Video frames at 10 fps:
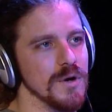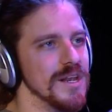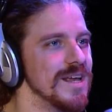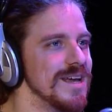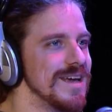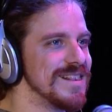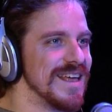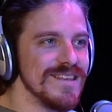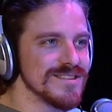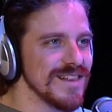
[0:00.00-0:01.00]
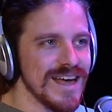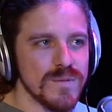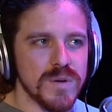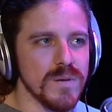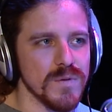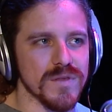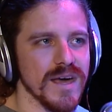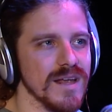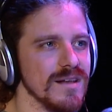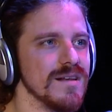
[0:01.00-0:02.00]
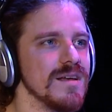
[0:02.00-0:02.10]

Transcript: But then there's a lot of people that